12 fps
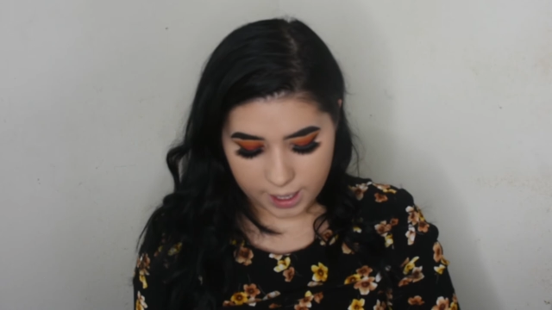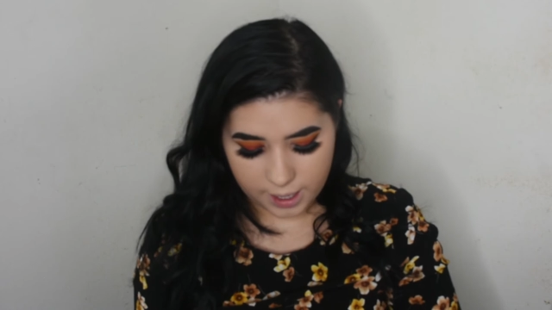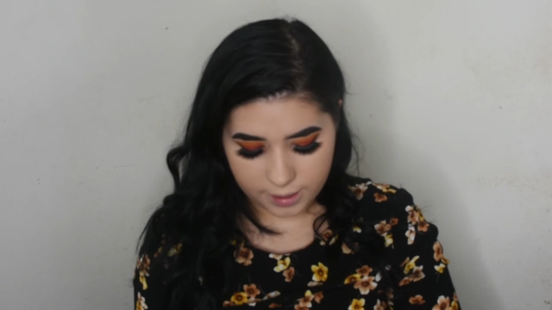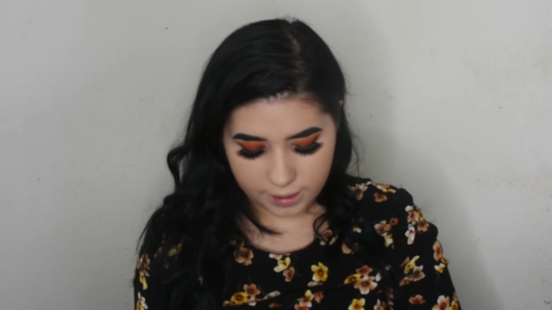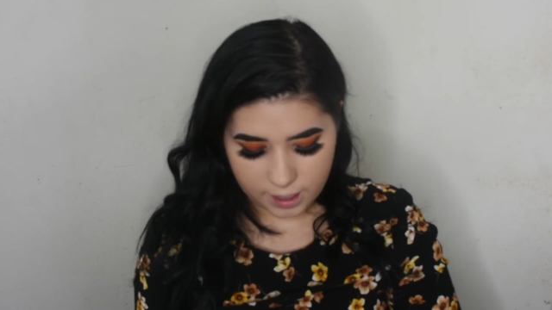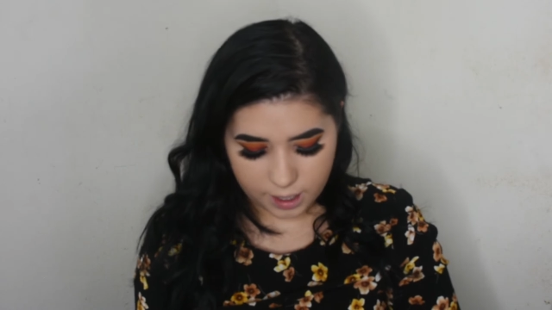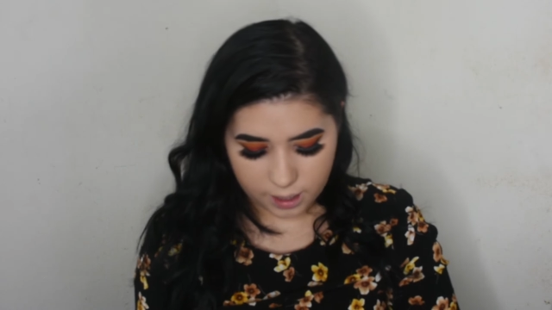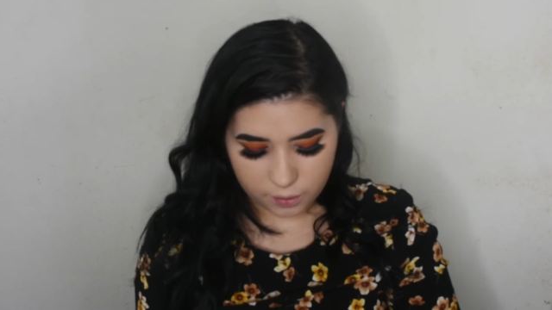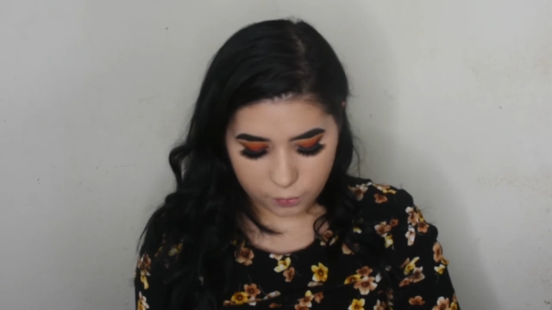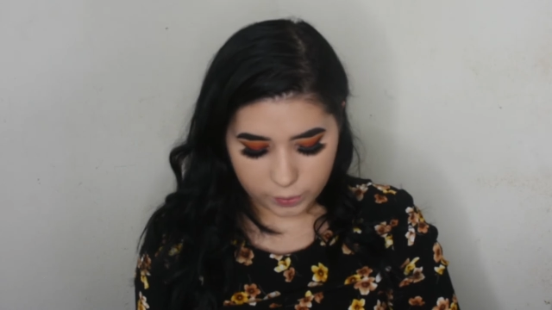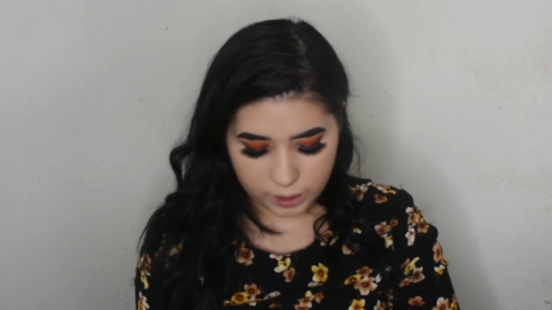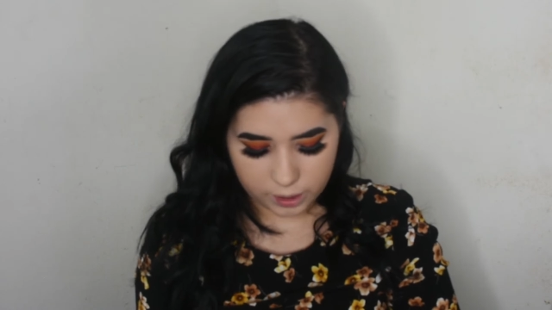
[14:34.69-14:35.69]
And
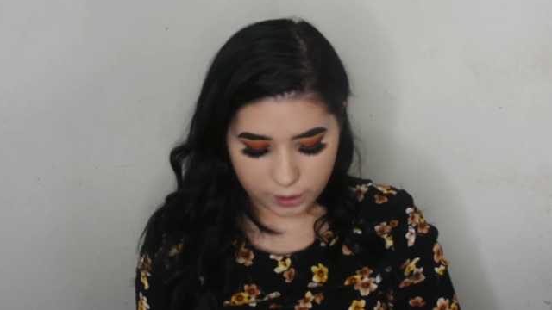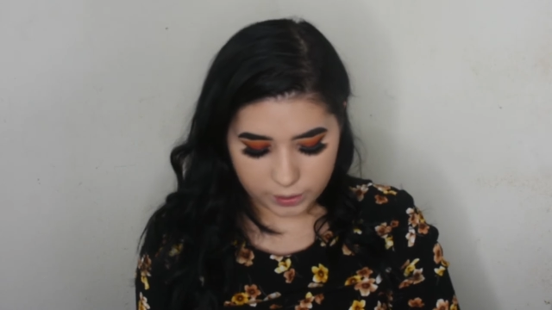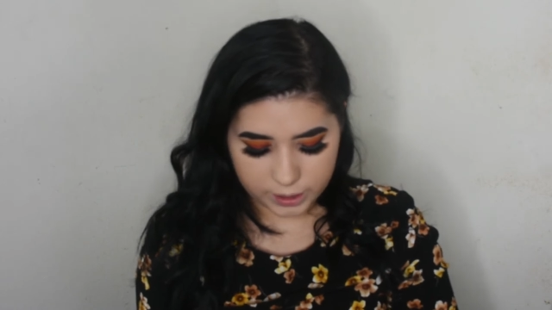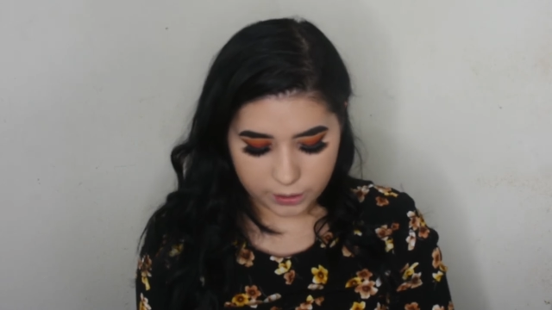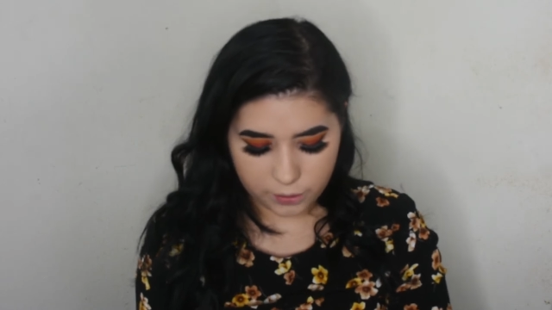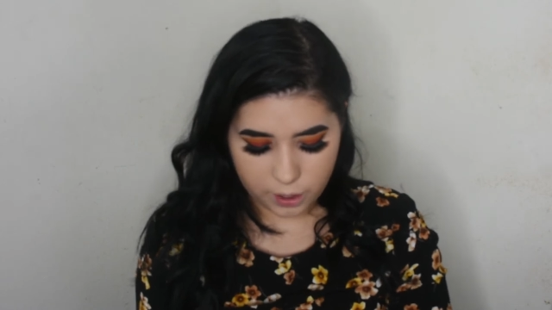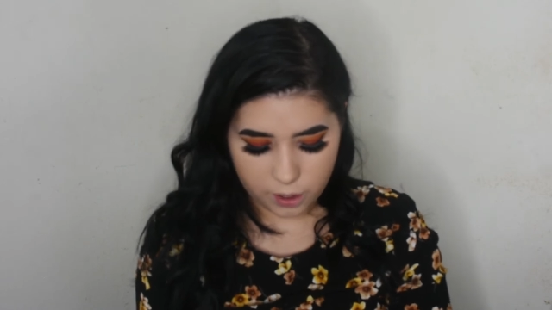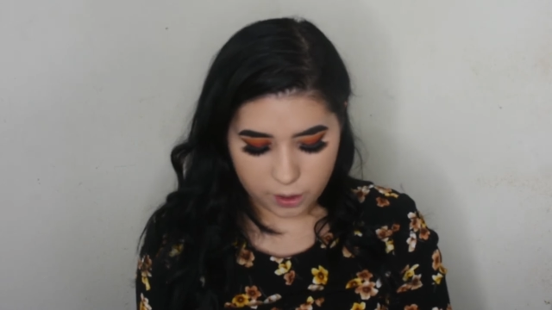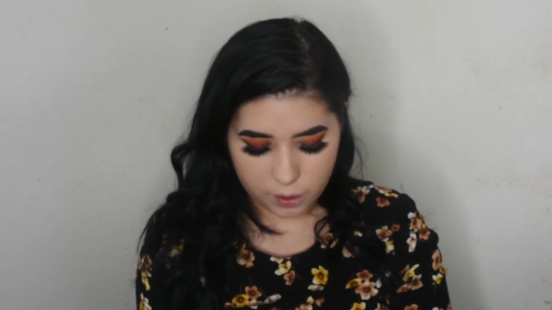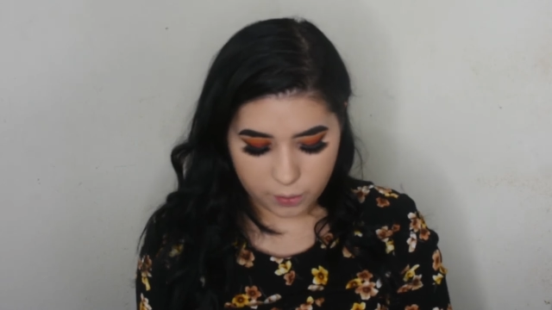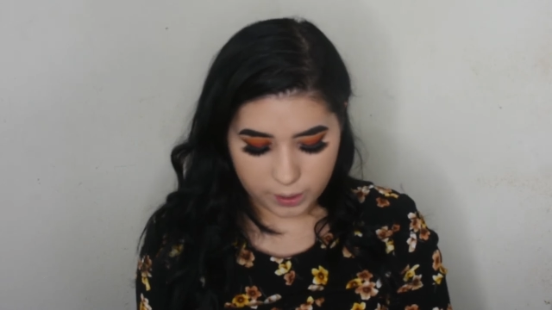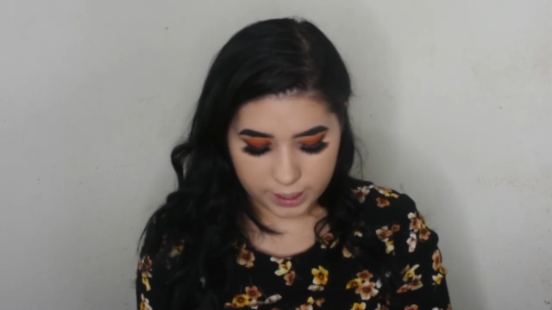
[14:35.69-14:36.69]
then we are going to
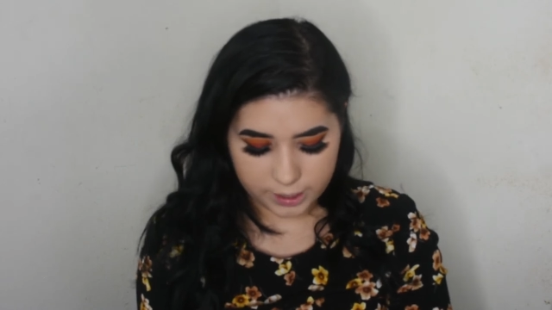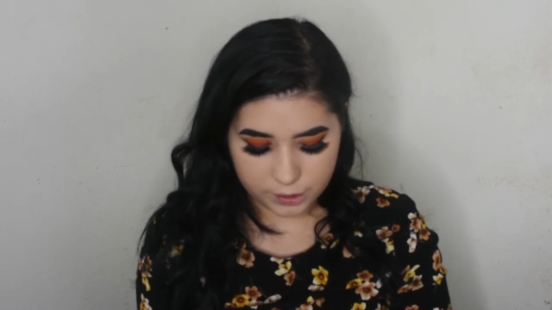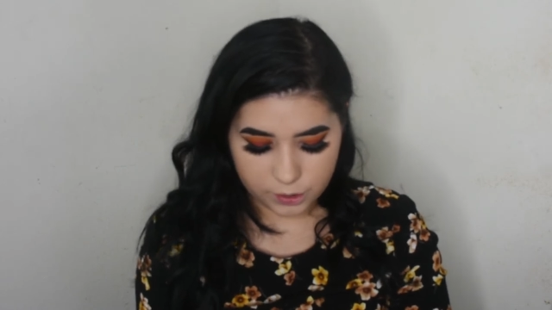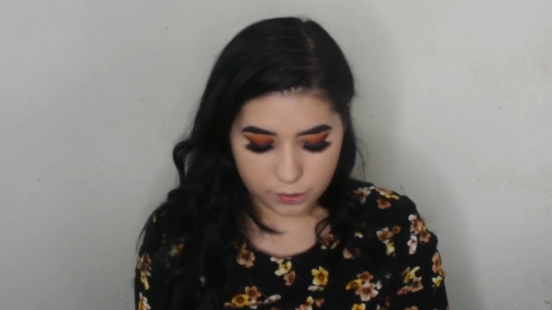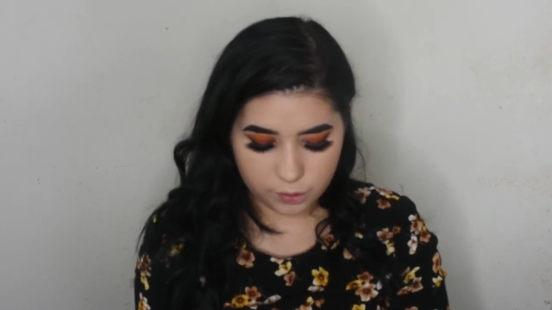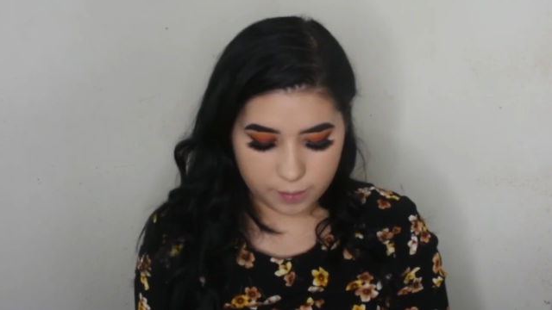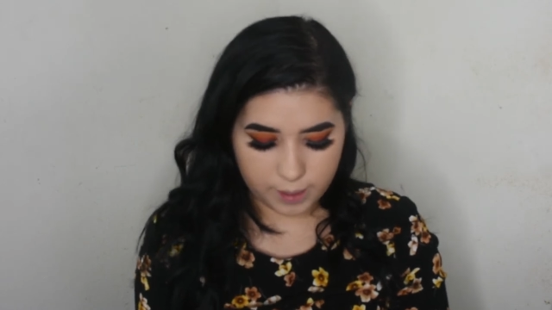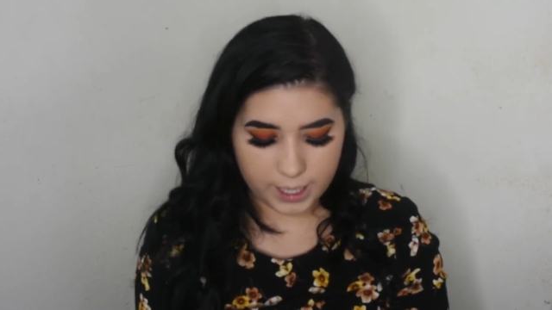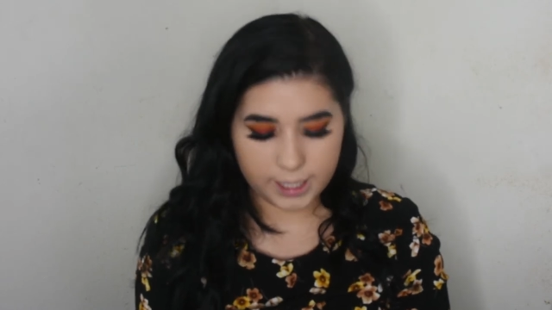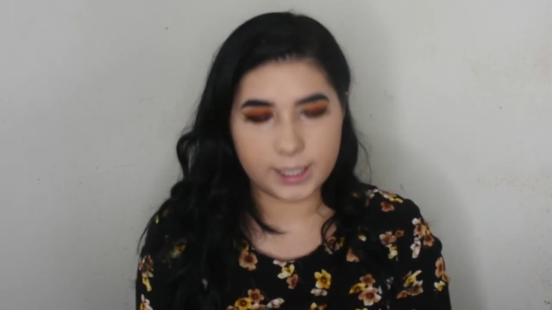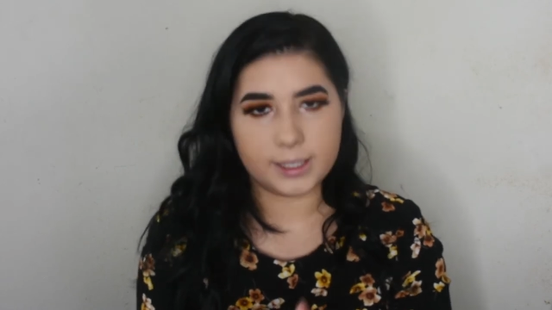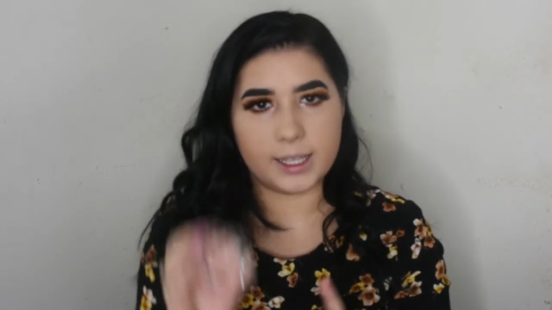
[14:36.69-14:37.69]
go into
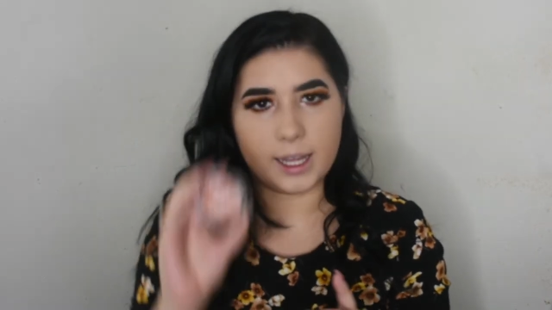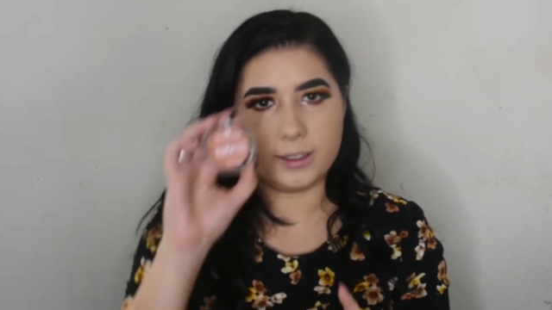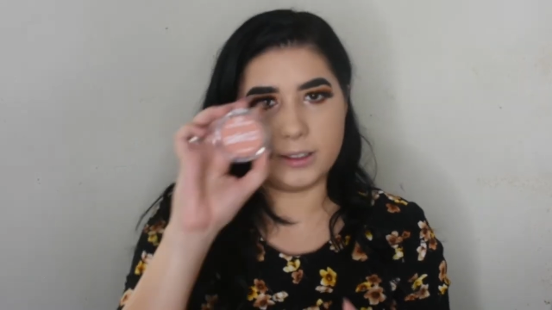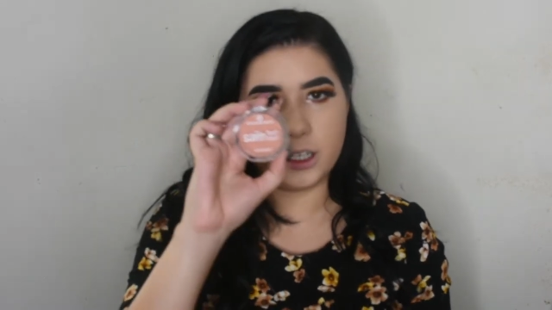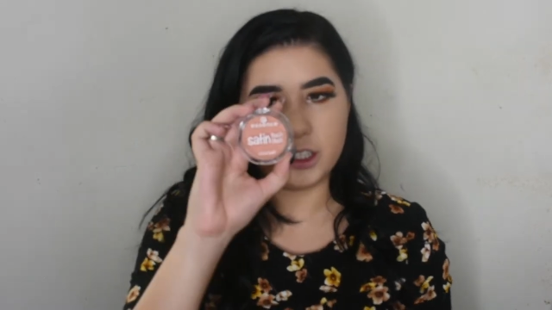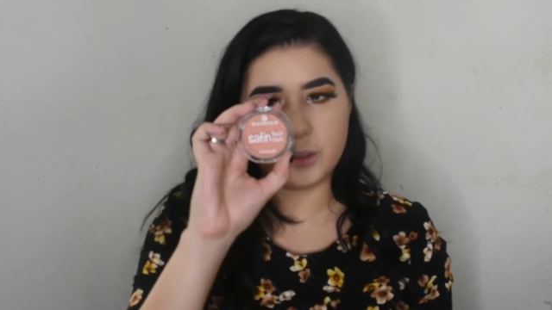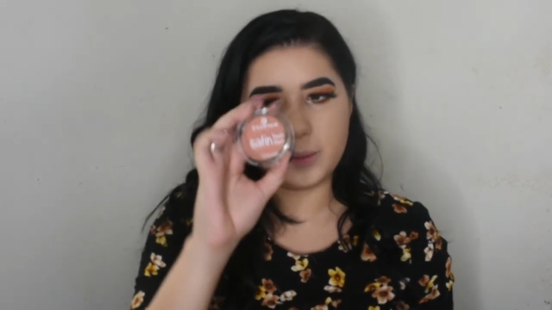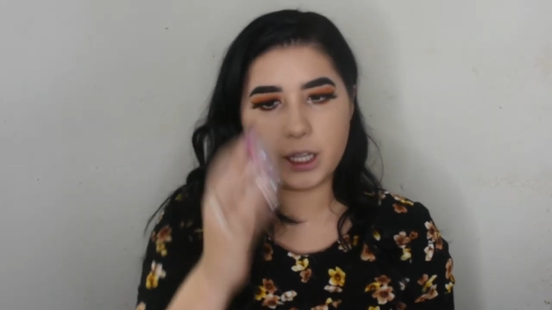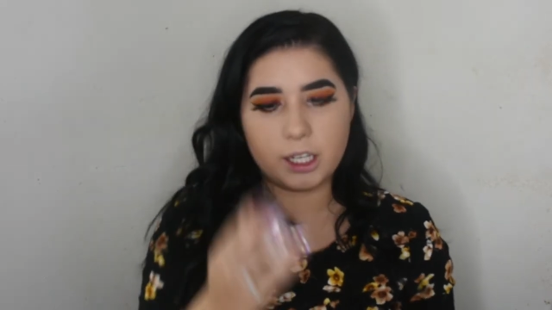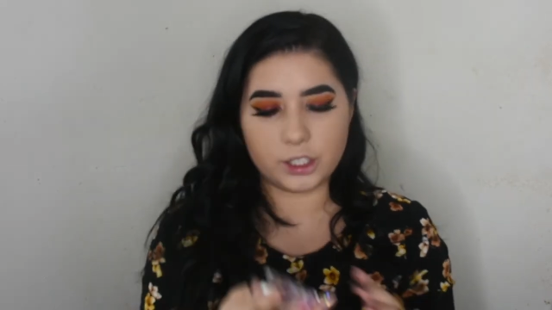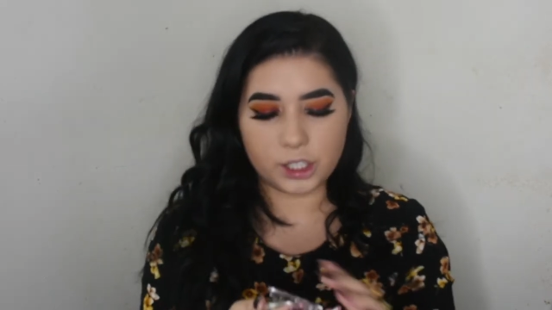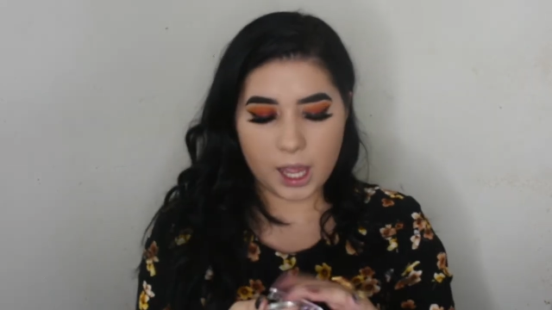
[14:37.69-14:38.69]
my Satin Touch
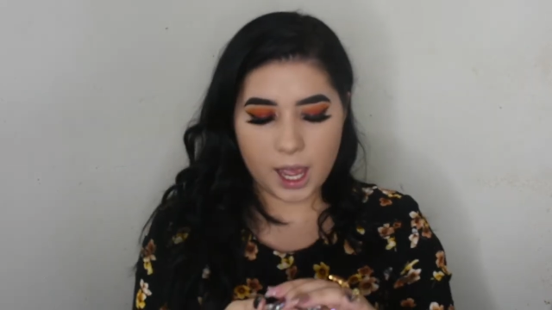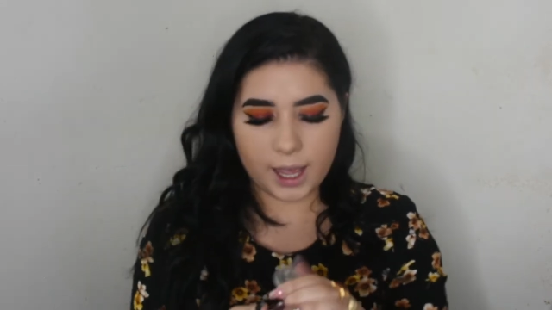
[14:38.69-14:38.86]
blush.